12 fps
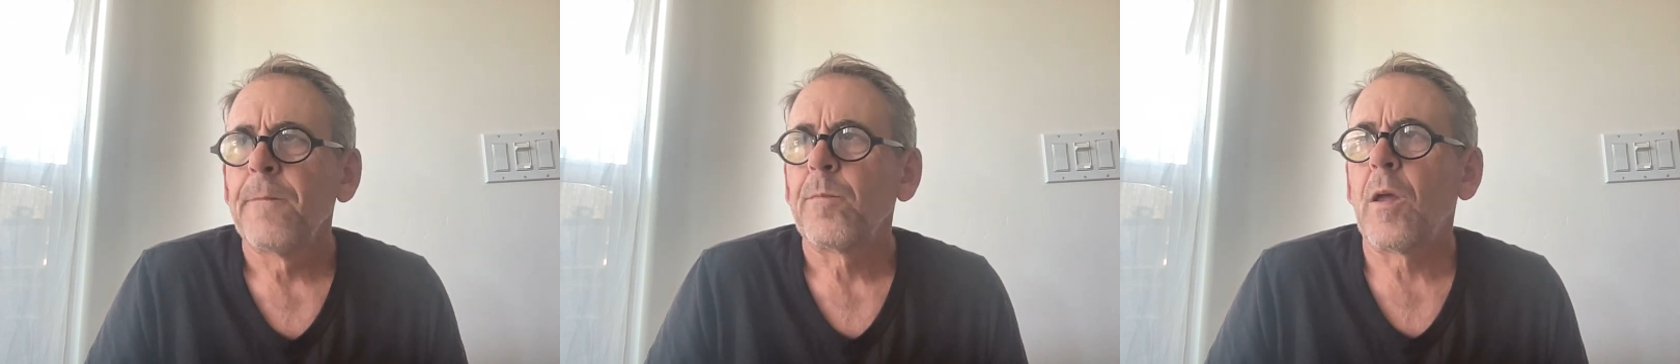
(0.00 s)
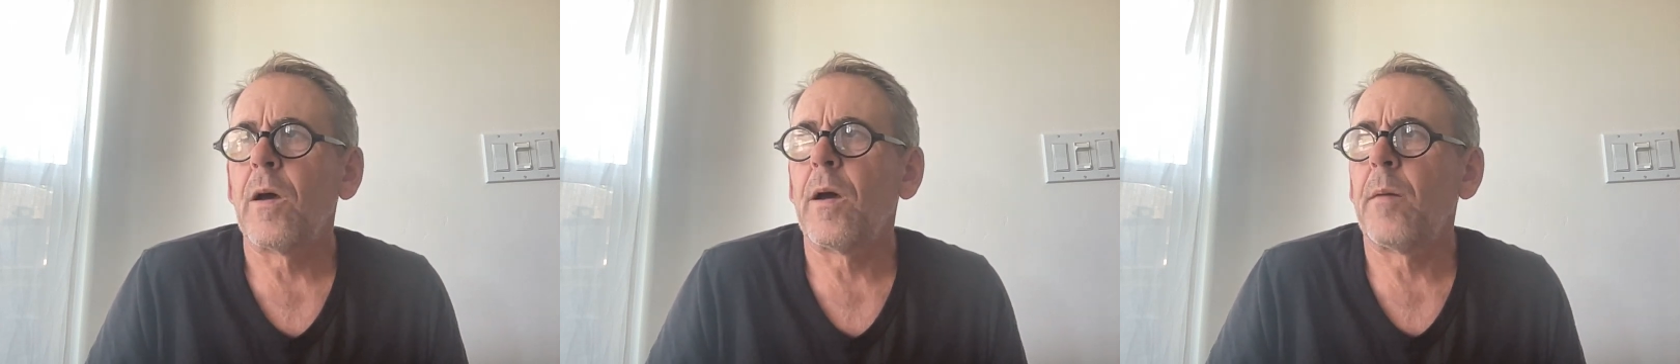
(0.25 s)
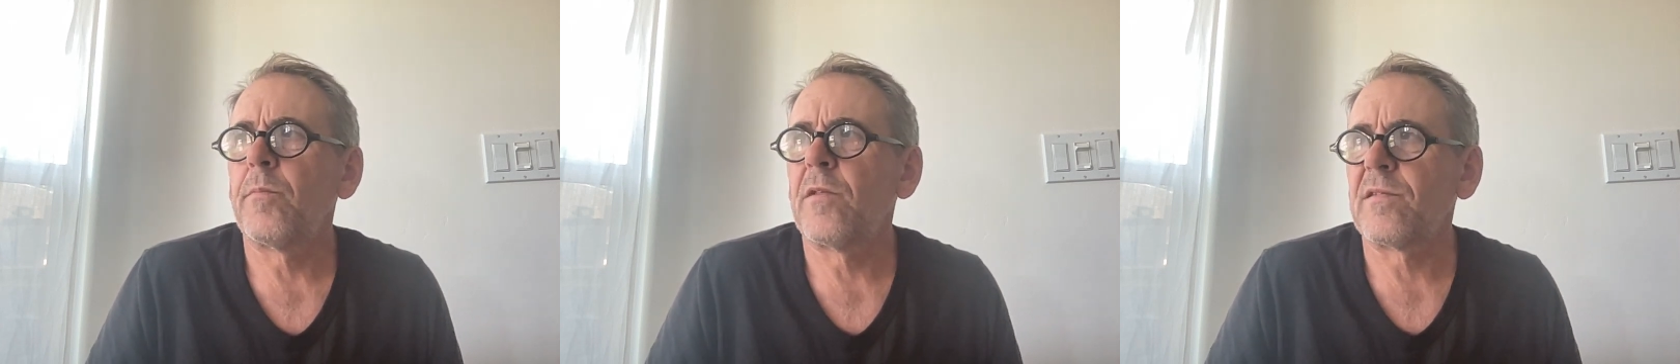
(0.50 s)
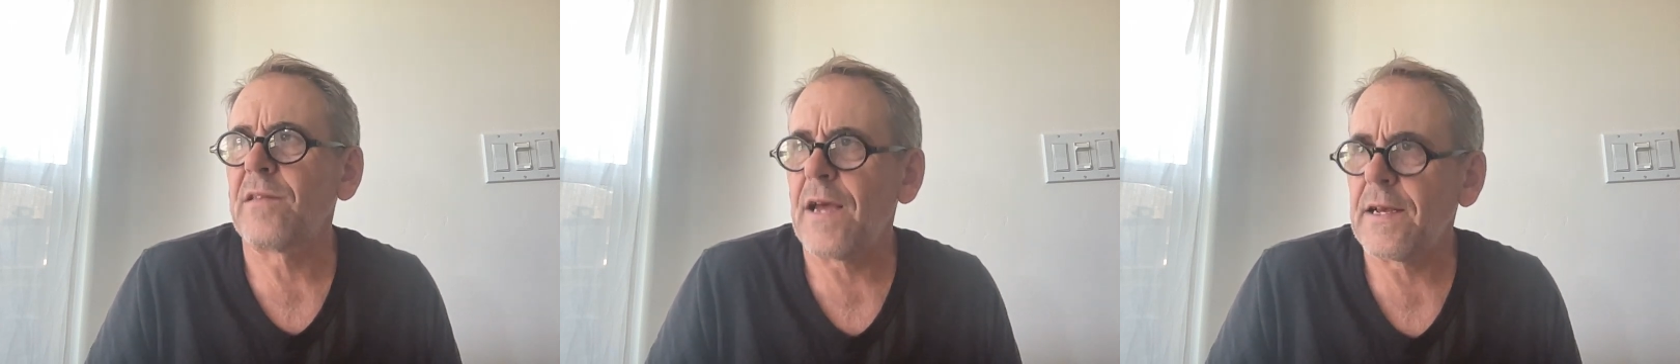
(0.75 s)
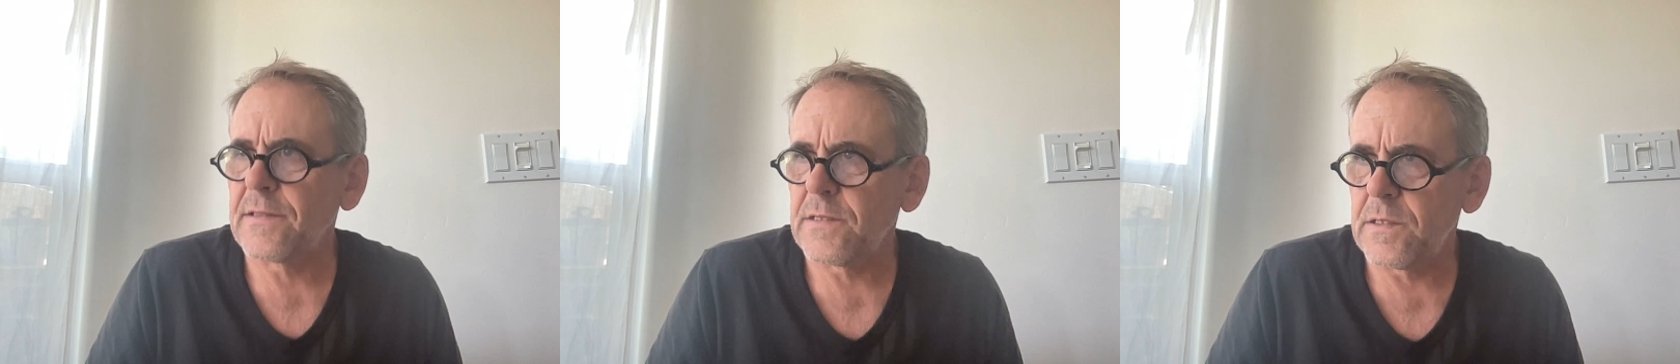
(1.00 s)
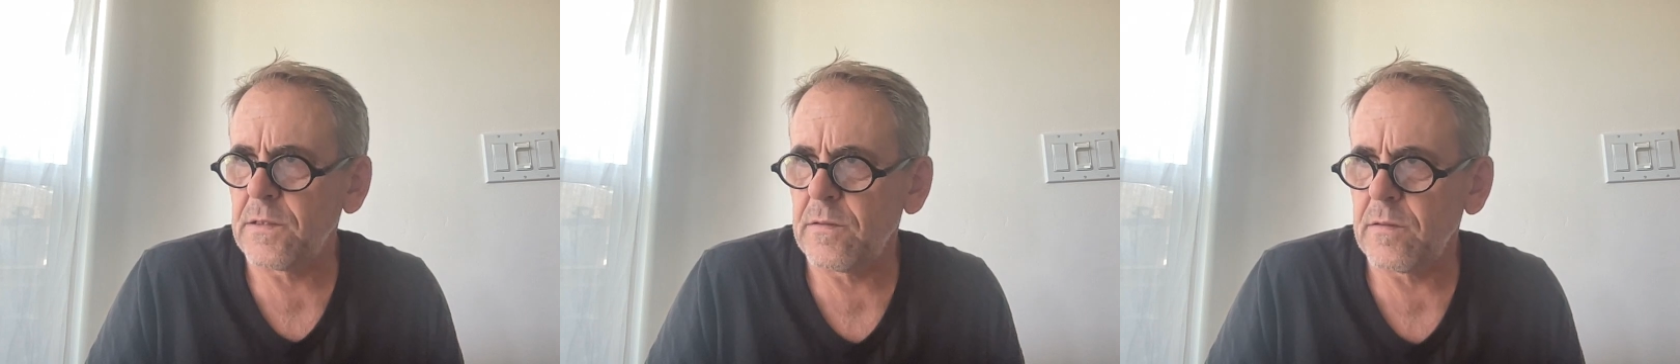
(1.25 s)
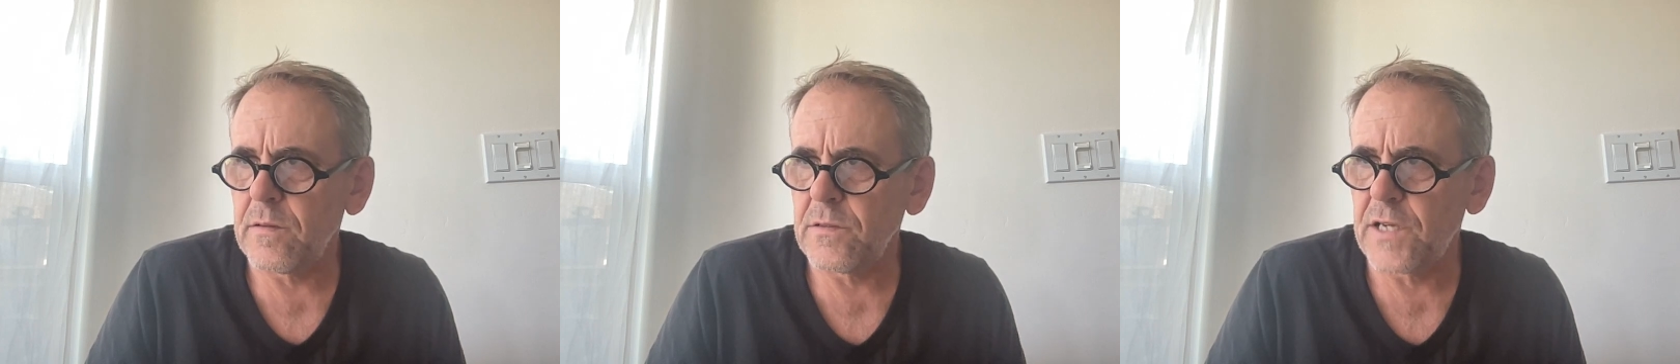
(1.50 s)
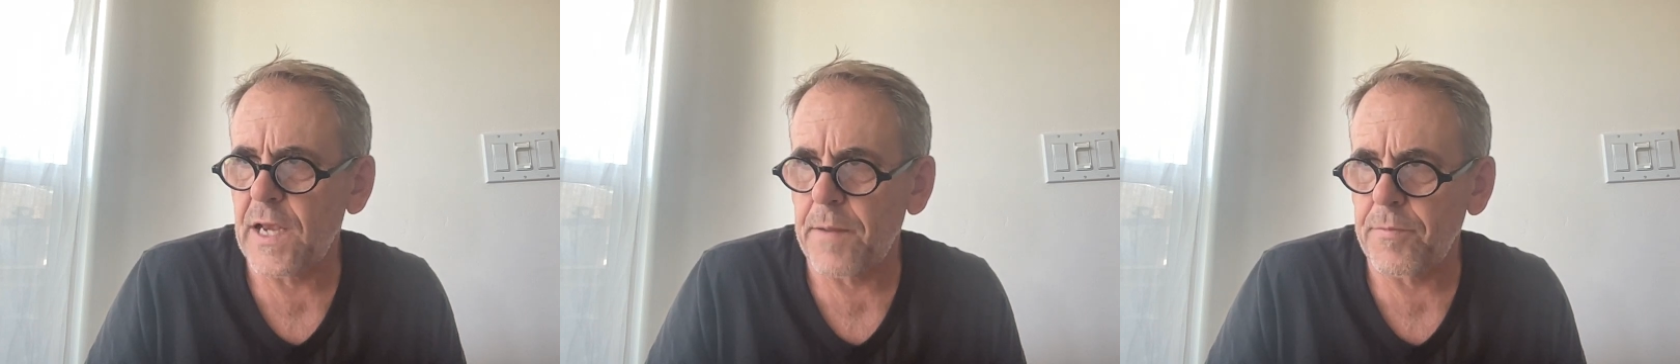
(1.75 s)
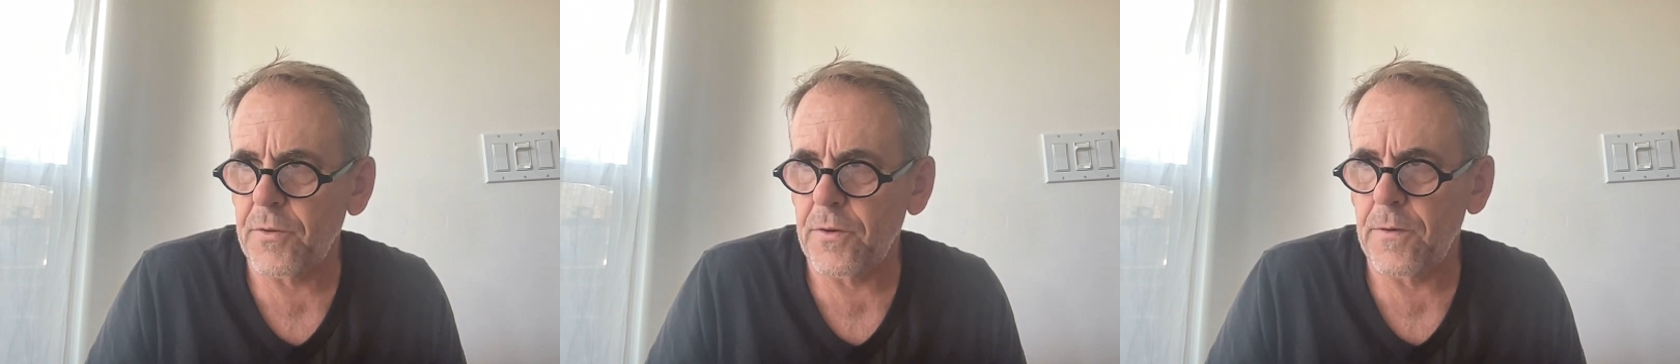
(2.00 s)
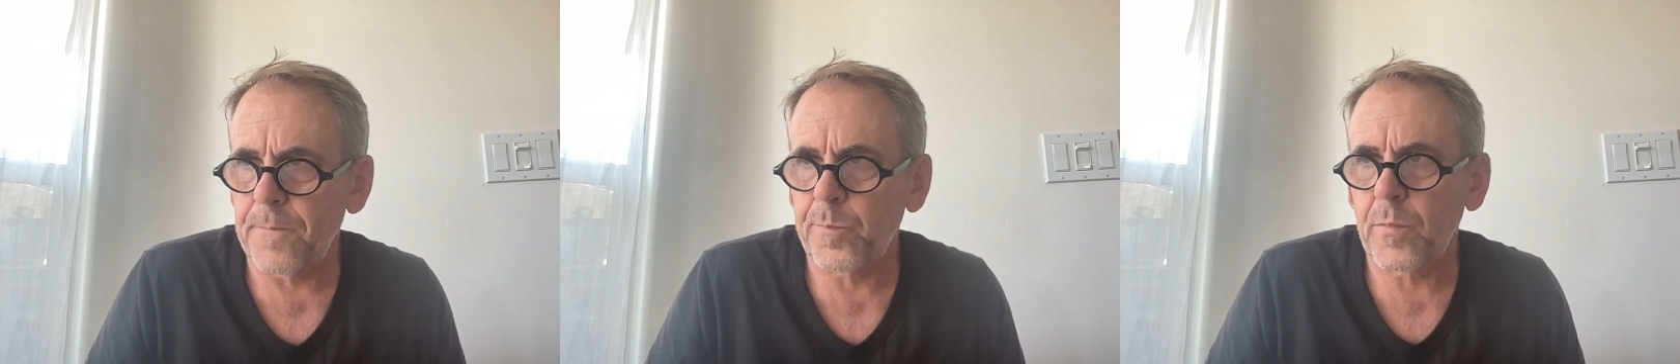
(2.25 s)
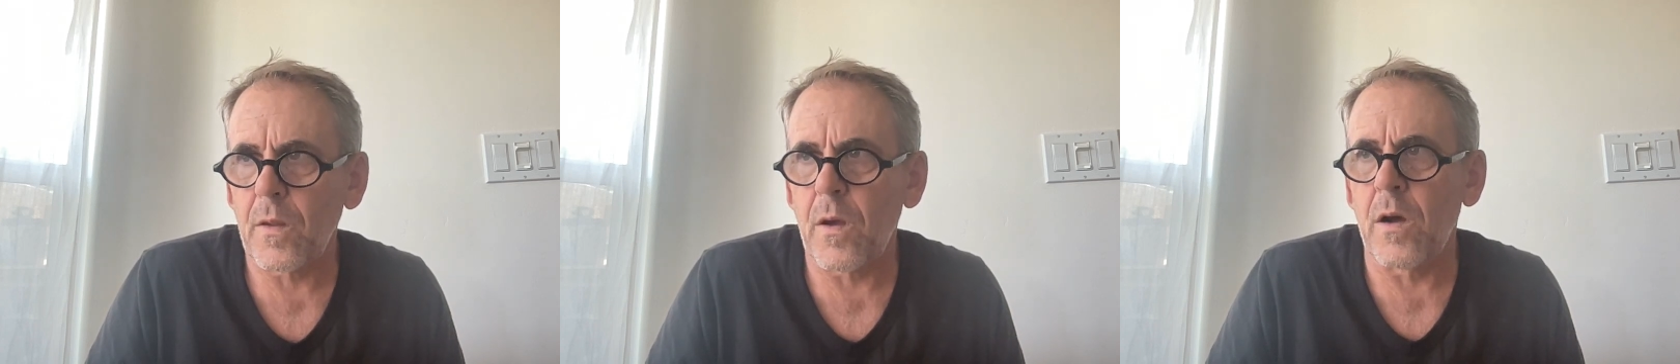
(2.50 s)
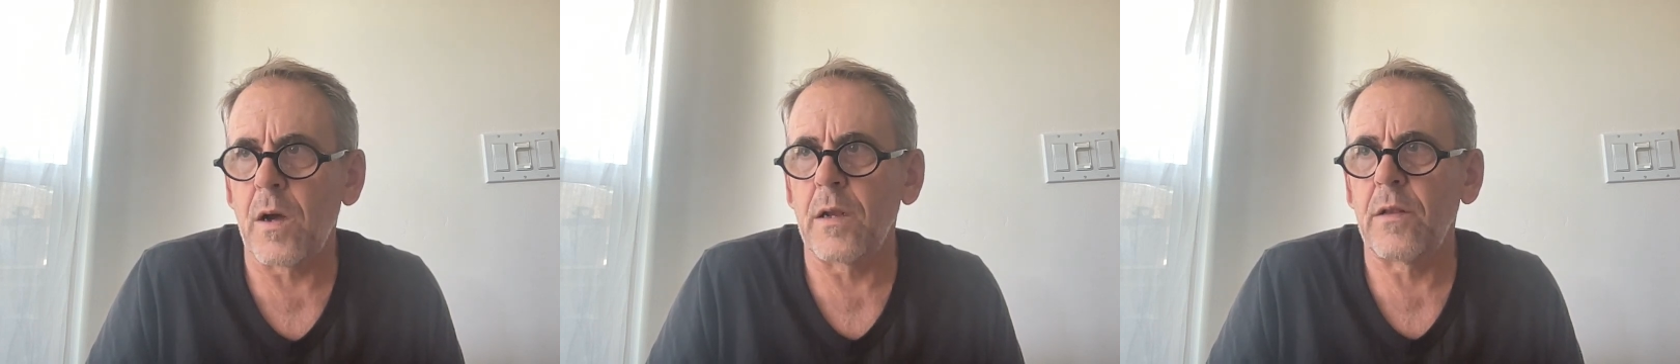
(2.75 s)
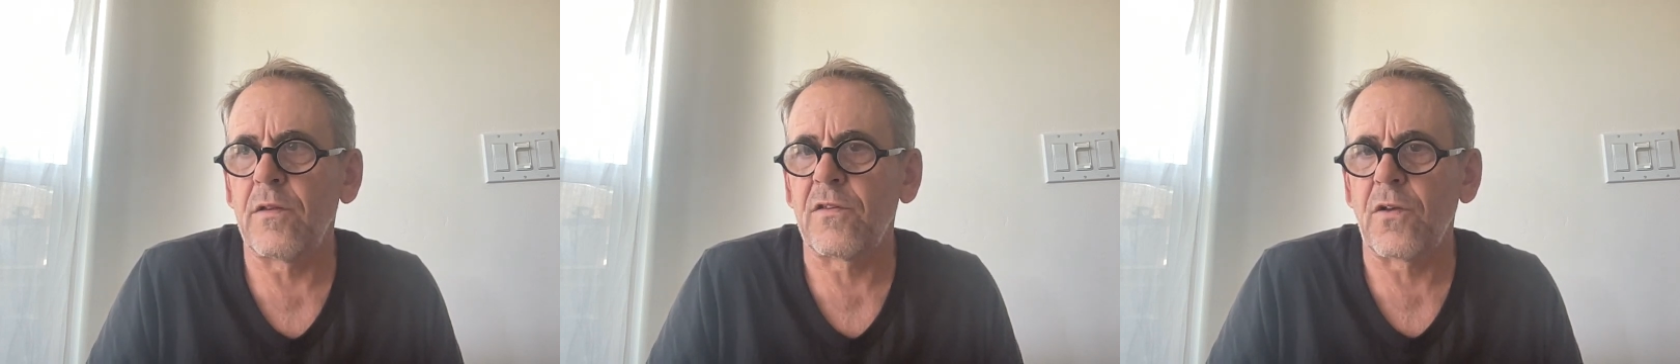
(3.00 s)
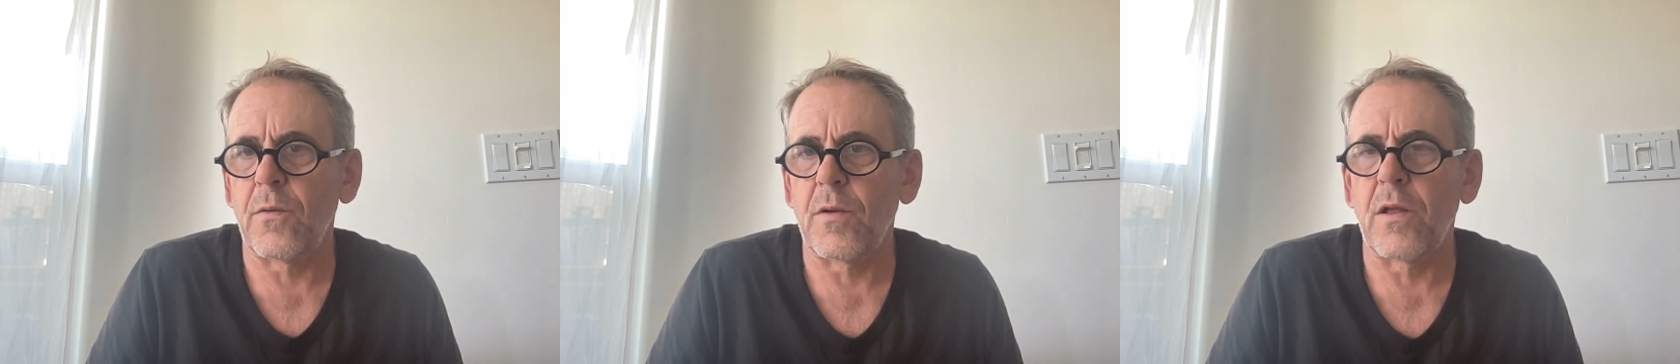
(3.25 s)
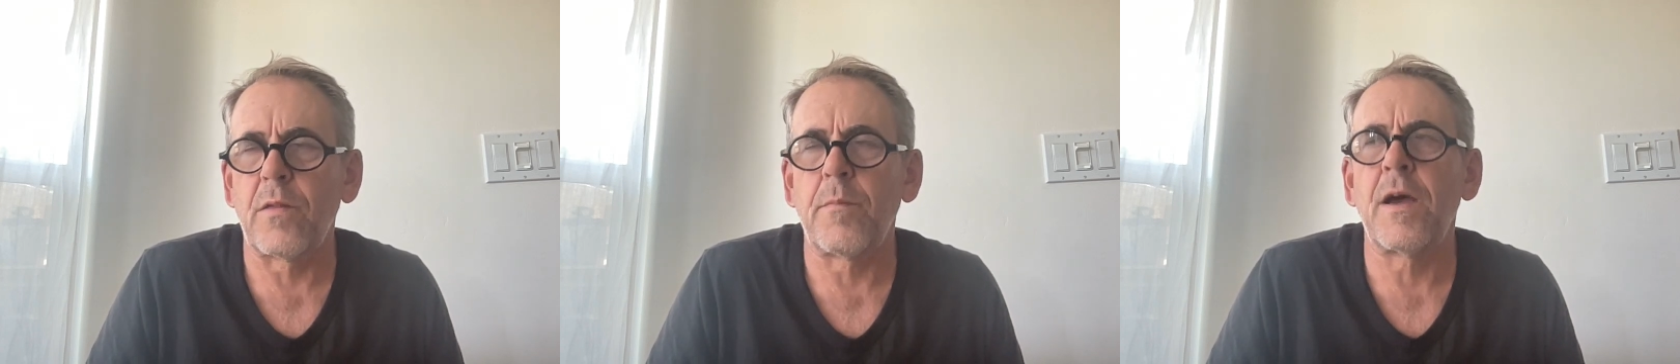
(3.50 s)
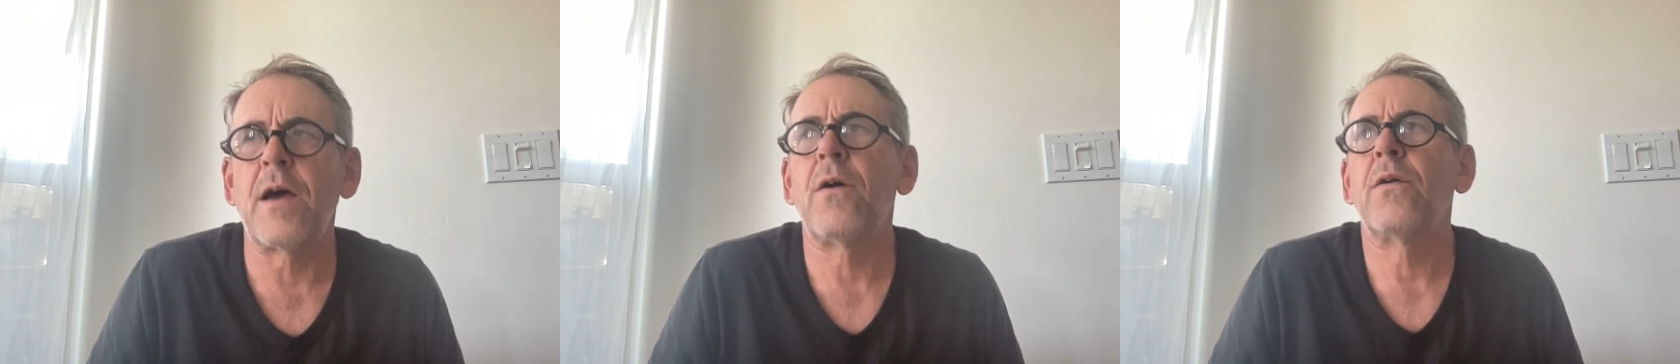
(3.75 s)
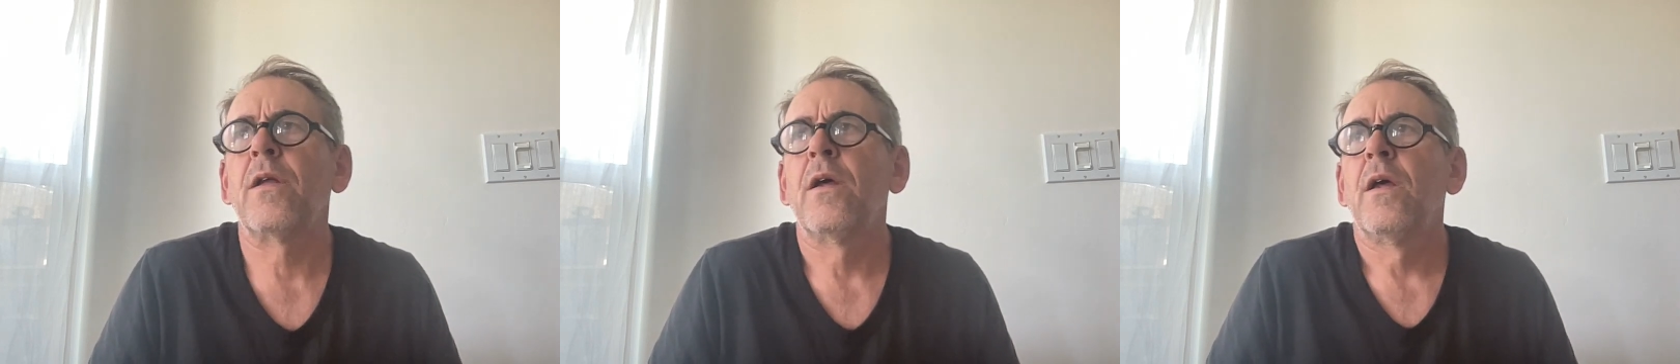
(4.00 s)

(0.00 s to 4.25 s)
The Stassen chapter on the Sermon on the Mount.